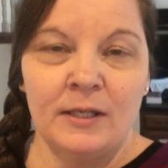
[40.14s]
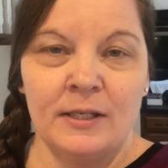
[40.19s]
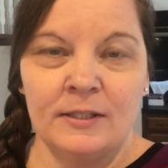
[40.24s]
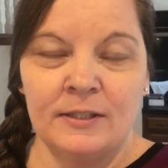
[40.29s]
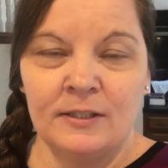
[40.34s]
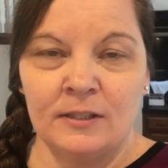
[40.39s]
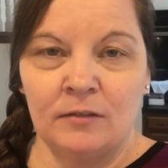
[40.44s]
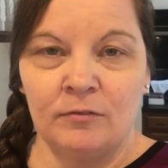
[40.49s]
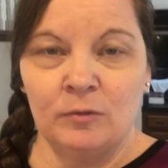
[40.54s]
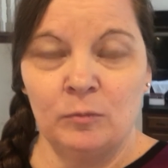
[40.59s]
a
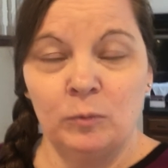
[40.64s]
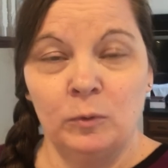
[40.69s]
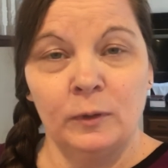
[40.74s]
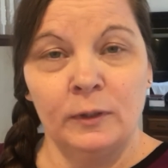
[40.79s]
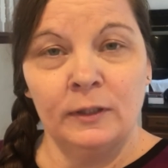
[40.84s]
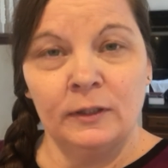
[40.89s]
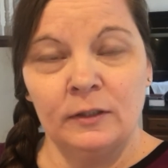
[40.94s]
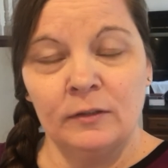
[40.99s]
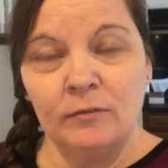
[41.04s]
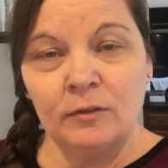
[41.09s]

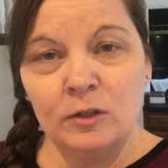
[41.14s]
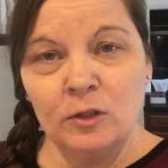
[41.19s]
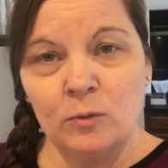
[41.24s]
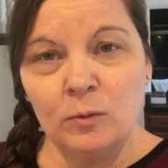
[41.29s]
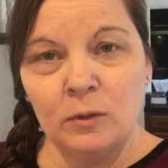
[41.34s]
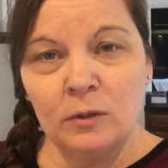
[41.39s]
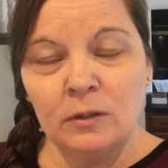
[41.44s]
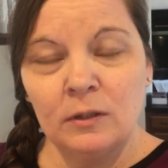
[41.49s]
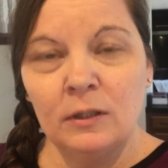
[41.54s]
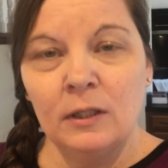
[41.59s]
self-employed
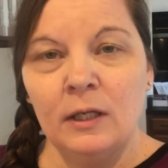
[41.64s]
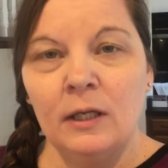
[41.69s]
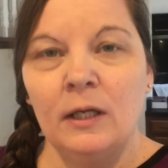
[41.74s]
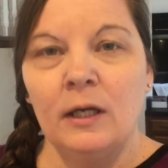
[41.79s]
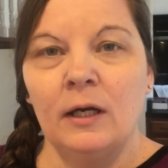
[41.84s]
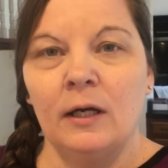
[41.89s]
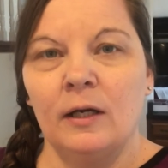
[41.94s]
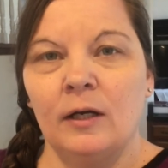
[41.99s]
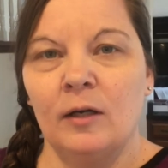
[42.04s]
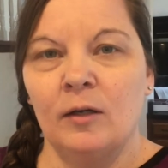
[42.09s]
individual,
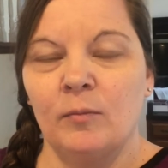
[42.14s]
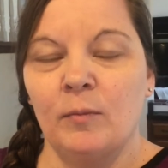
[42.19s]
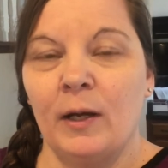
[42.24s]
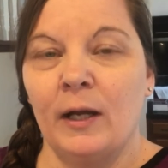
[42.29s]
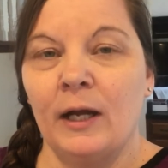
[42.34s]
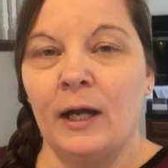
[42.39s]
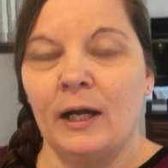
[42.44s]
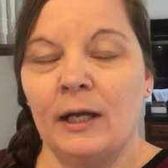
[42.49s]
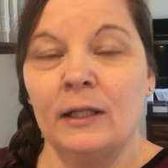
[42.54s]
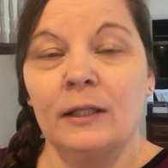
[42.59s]

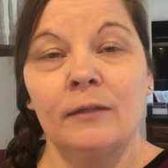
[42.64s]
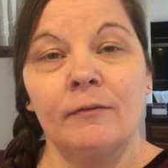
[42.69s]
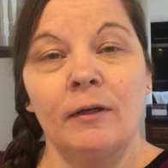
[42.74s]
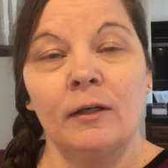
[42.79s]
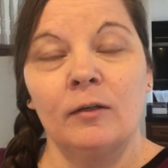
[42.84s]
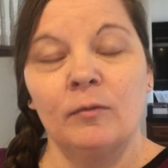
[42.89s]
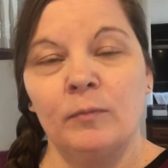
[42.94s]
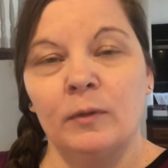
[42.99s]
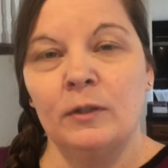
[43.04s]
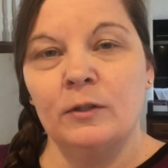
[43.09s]
I highly
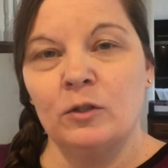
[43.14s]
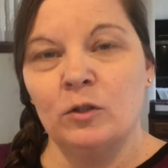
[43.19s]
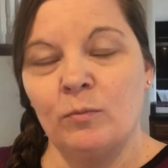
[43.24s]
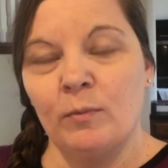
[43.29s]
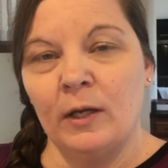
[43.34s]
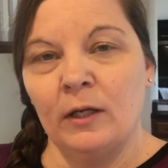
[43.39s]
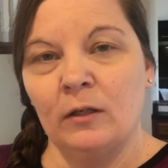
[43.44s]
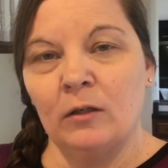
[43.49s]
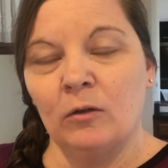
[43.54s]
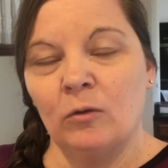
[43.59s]
recommend you
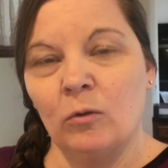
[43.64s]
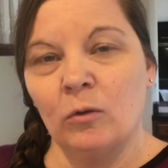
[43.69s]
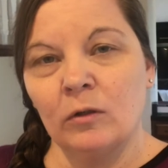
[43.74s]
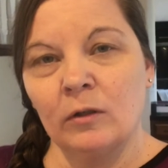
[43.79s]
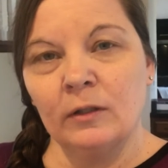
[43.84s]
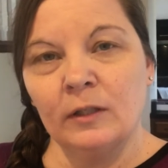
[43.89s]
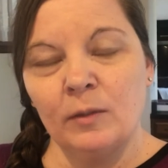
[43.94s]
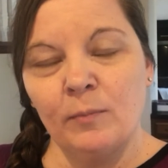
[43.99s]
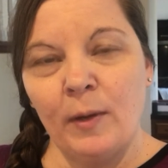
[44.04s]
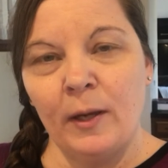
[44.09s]
make
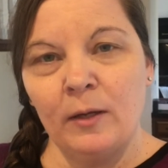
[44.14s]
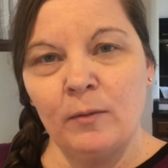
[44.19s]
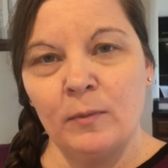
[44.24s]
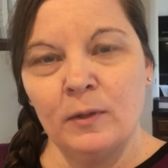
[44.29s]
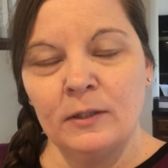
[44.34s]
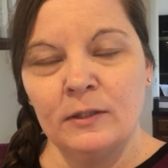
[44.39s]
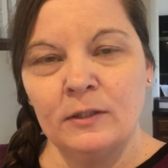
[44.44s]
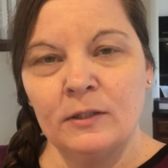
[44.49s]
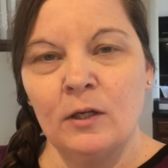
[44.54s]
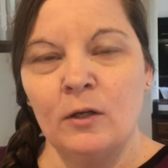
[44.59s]
quarterly
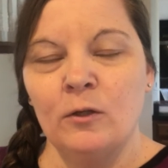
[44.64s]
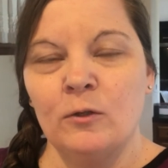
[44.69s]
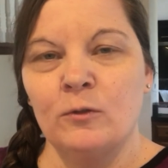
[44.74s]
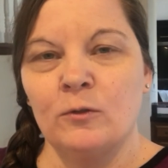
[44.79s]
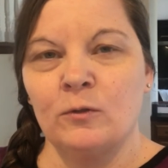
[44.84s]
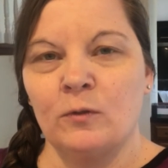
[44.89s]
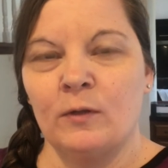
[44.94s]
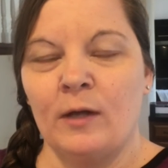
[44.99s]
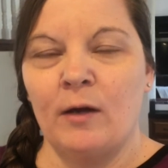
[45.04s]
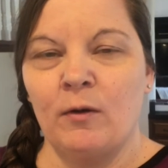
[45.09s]
payments
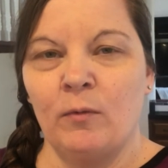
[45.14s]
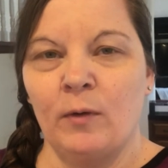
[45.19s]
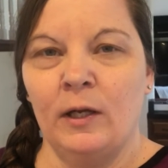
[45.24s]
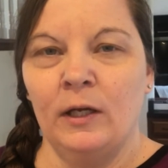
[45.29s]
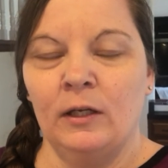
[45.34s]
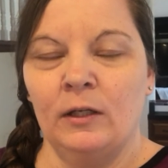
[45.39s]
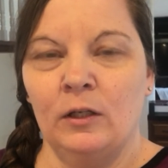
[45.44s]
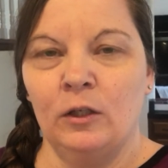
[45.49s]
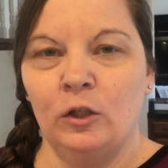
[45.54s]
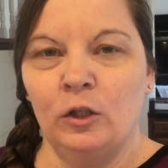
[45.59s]
so that
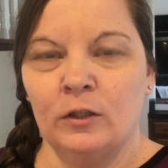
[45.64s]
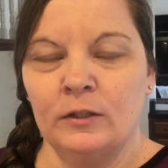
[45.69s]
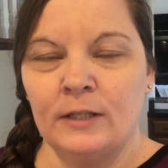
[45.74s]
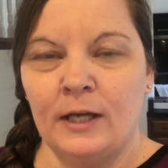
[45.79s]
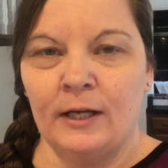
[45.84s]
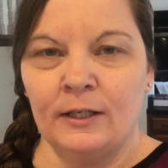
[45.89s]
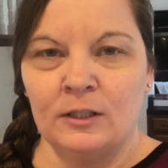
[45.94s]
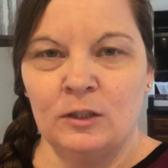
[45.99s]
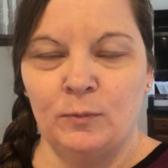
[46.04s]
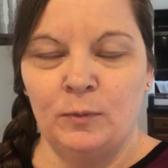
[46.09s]
way your
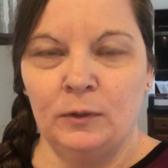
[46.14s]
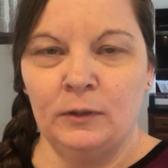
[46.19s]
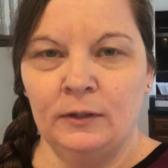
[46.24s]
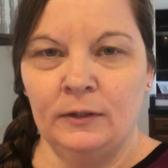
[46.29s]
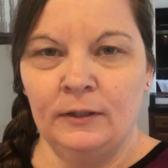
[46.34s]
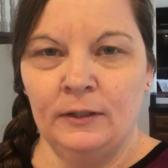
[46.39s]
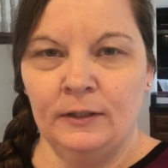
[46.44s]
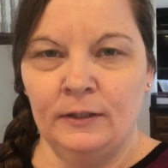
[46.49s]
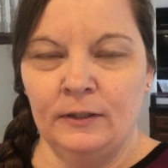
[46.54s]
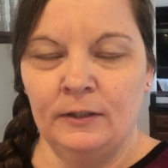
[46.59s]
tax bill
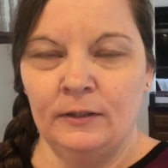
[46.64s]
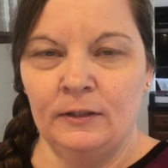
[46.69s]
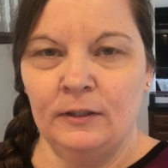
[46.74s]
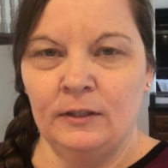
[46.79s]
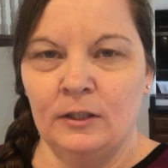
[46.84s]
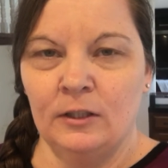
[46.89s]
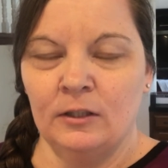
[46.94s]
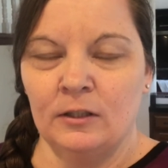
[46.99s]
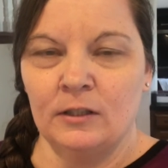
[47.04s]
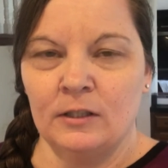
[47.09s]
at the end of the
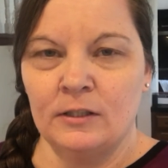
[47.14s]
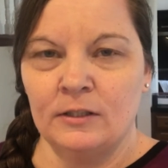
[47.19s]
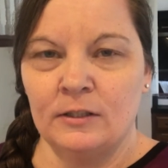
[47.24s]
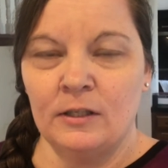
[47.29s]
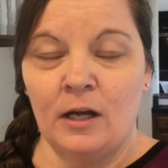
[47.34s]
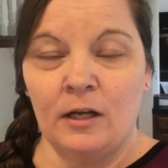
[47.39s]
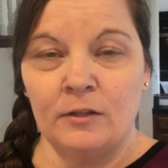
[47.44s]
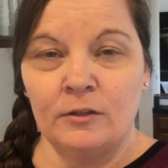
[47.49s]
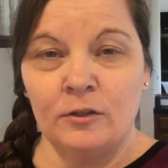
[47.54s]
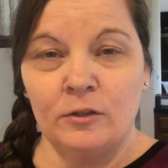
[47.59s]
year is
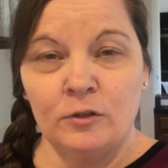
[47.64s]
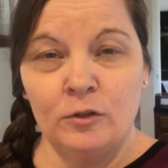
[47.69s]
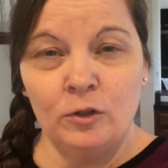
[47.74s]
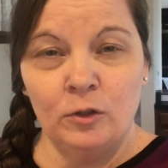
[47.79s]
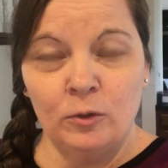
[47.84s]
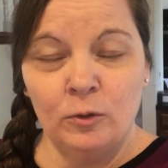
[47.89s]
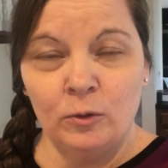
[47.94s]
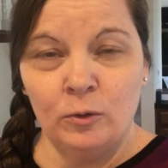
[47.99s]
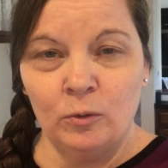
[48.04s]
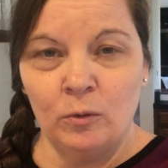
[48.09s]
not
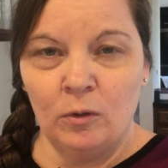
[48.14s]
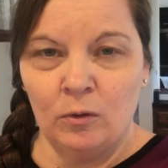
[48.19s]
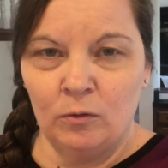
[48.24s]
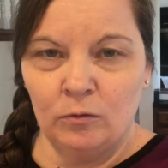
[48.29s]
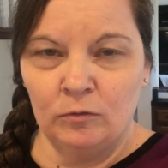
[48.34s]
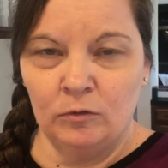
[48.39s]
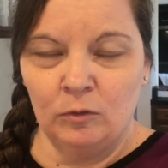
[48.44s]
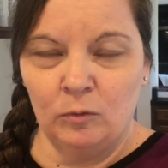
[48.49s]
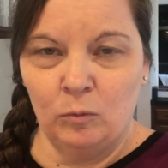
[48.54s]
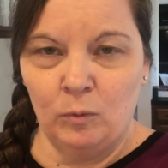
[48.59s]
too
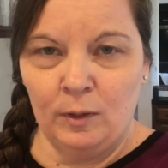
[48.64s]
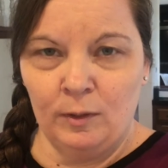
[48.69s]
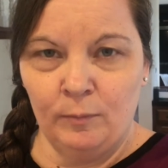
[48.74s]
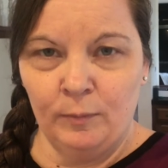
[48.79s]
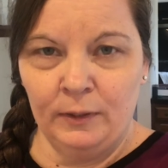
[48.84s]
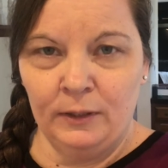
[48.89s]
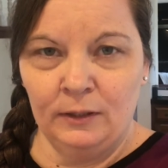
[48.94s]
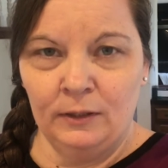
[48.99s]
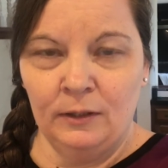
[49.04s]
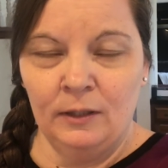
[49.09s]

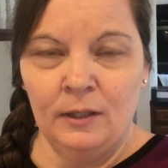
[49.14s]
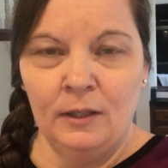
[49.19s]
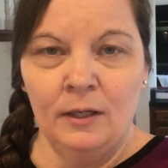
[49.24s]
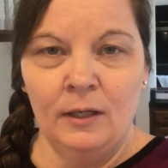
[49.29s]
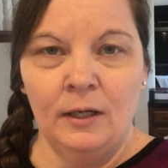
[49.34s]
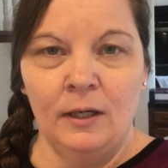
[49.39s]
overwhelming.